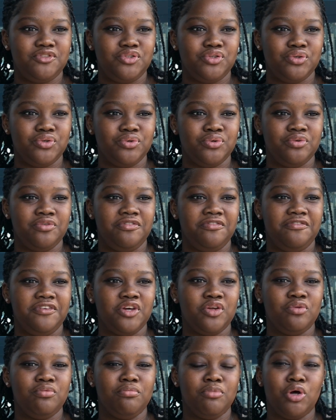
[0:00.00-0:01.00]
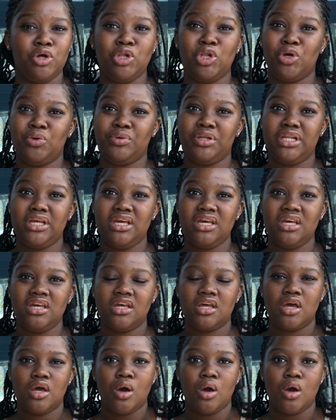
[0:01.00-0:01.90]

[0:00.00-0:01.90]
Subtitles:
to feel more lonely,